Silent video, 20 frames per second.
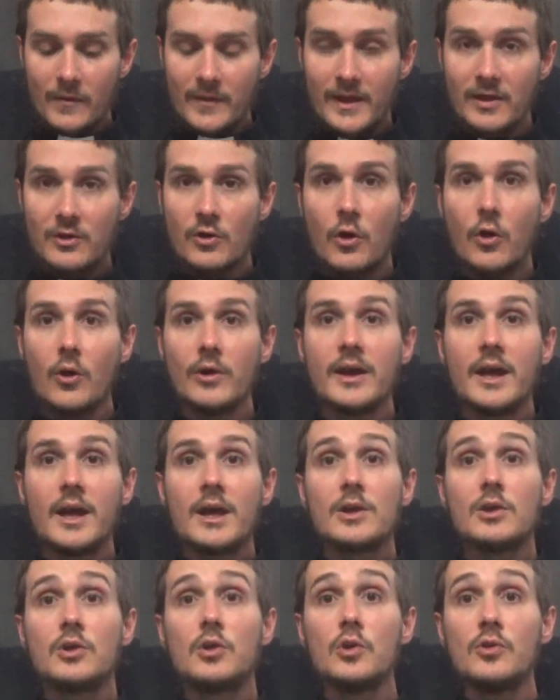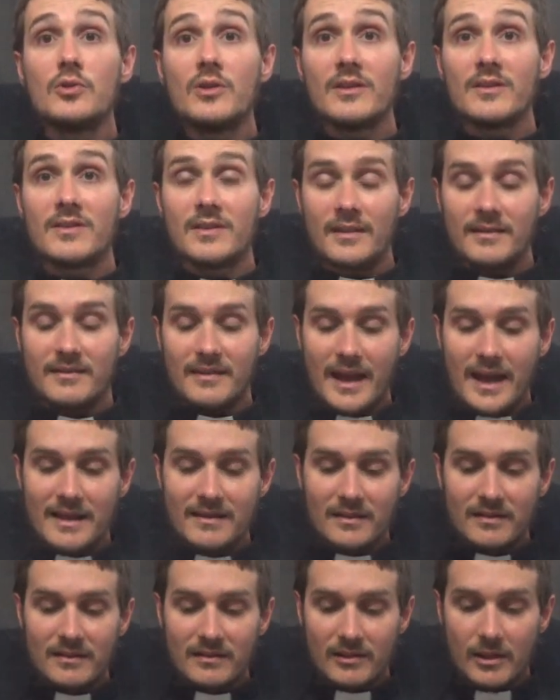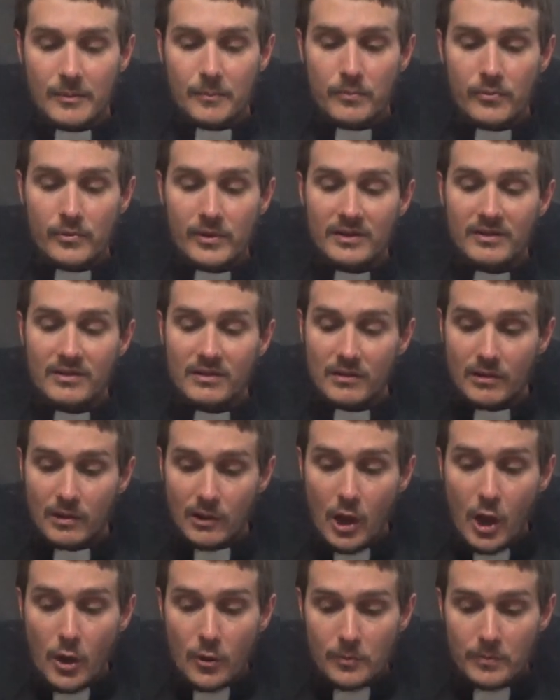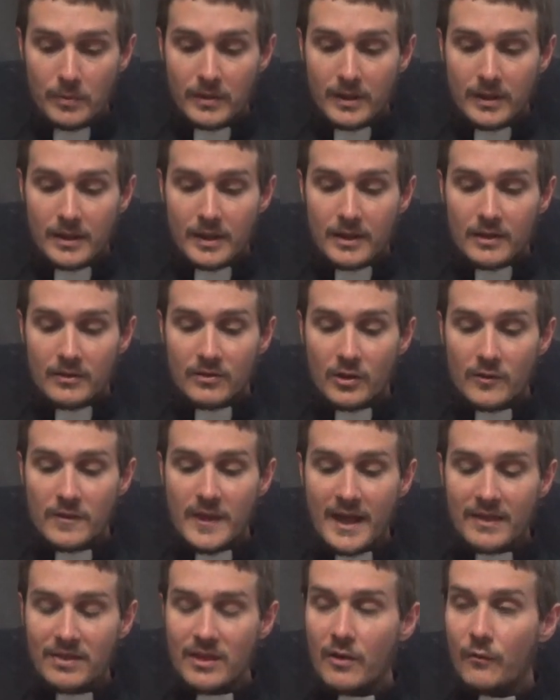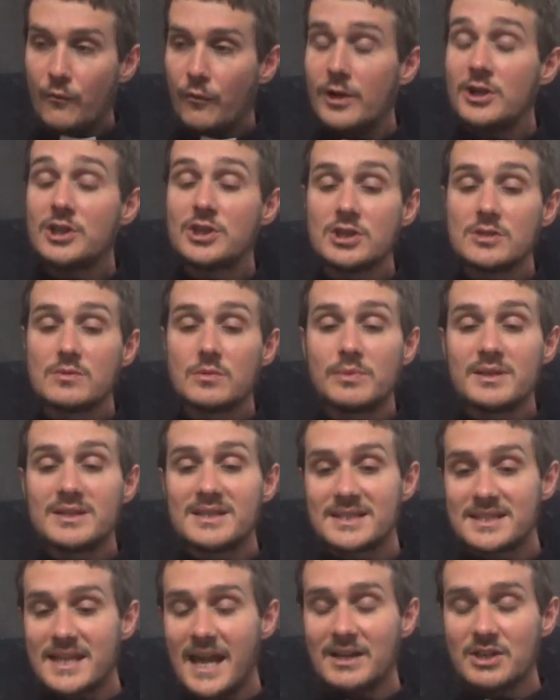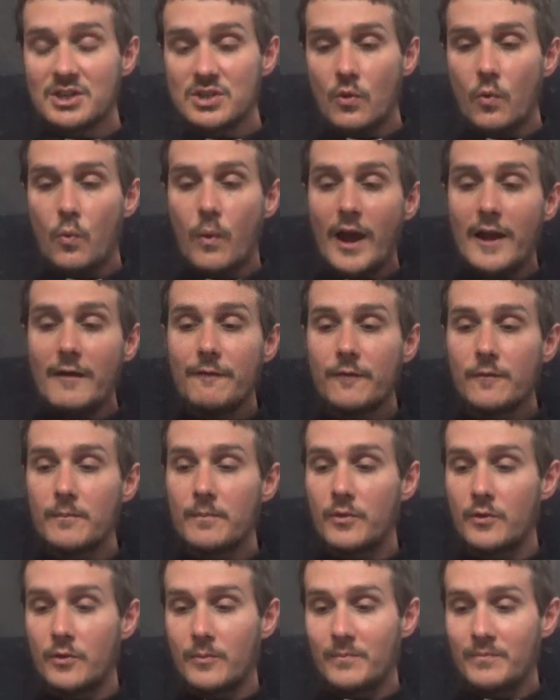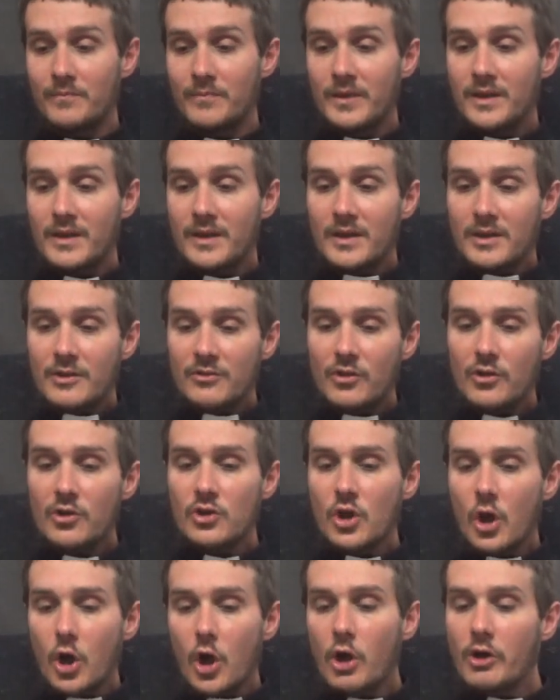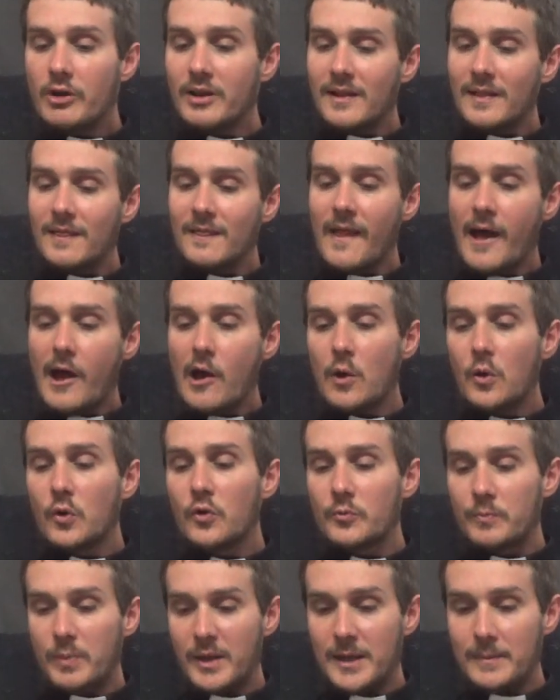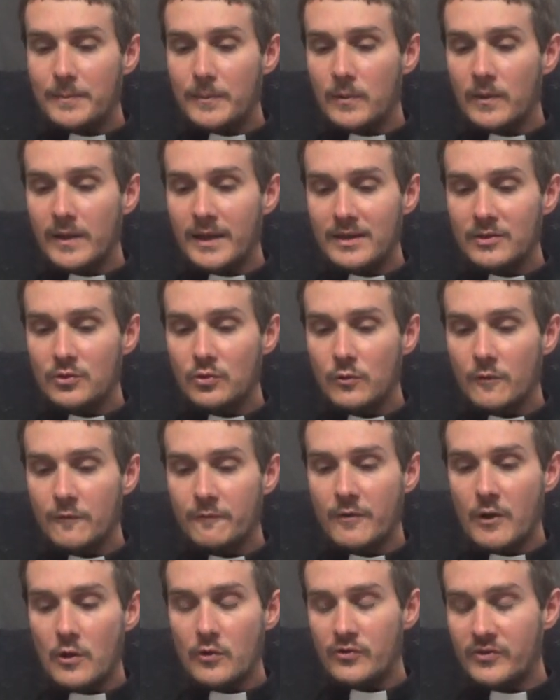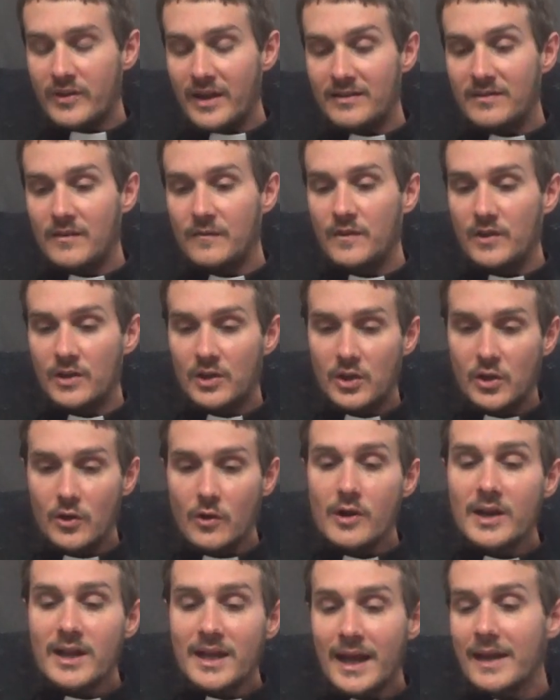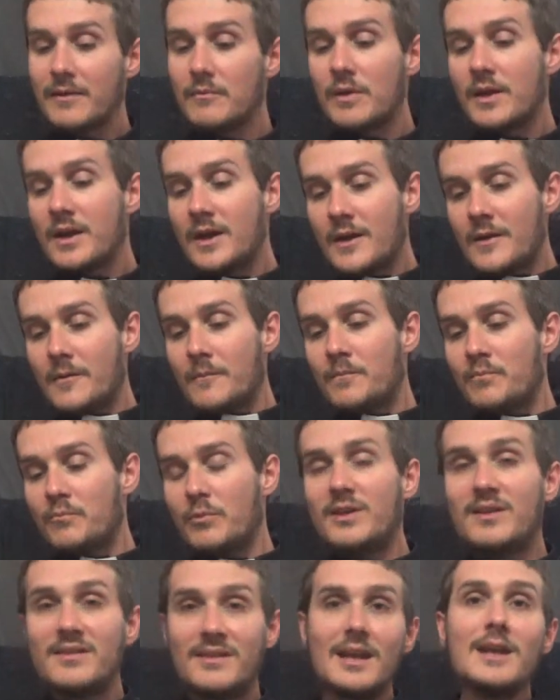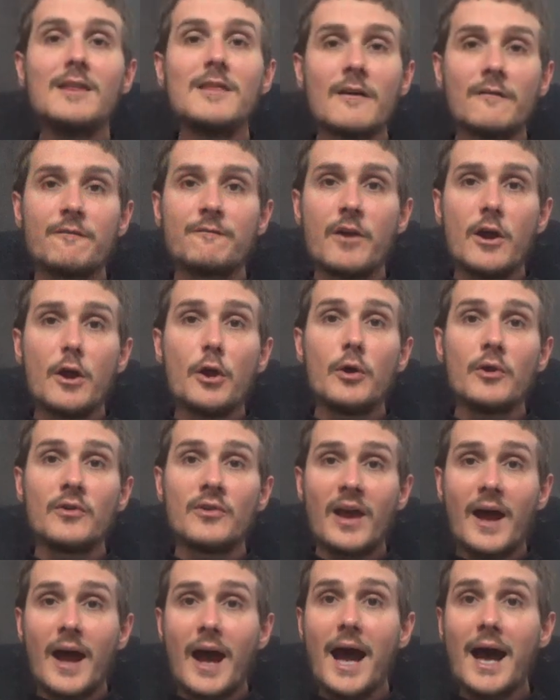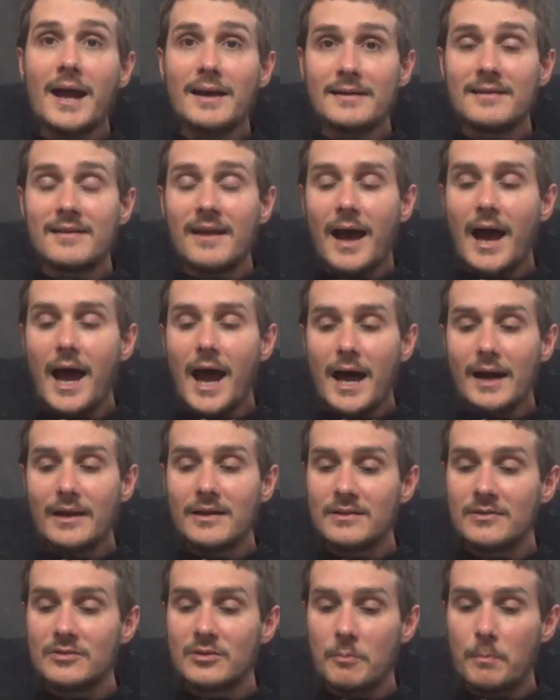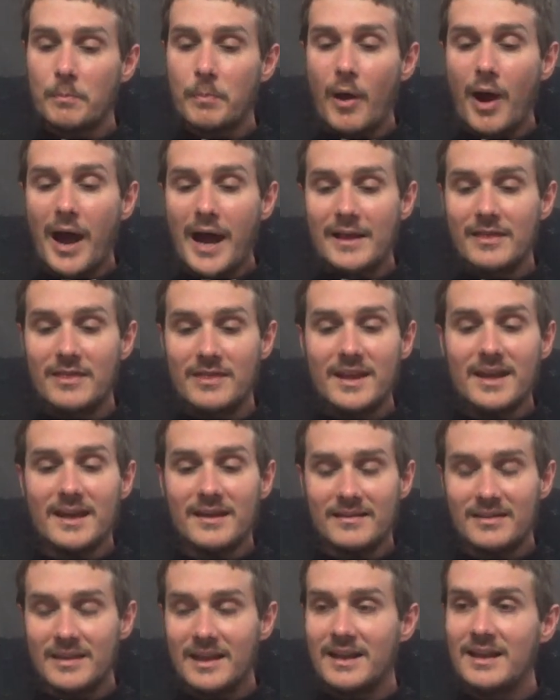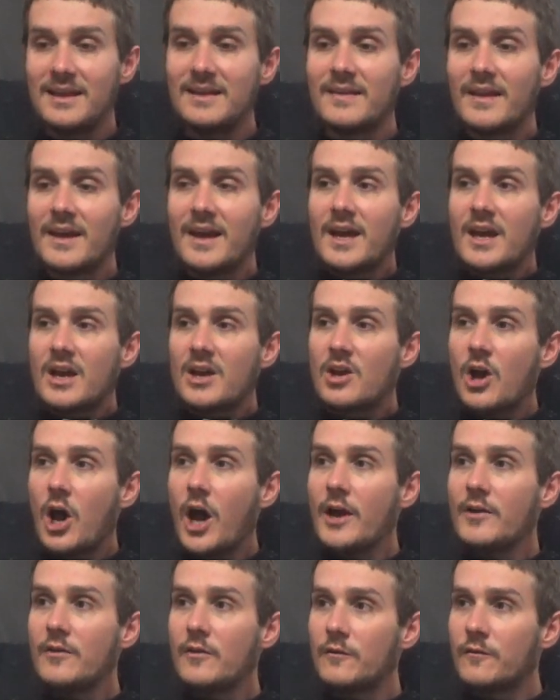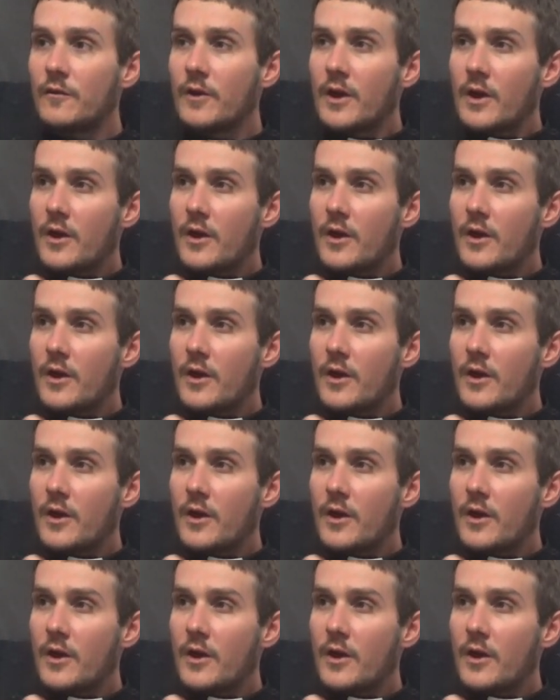that God uses this as a slippery slope so that their riches will be snatched away from them. So God lulls people into a false sense of security. And we see that Pharaoh's heart is hardened by this, that he's kind of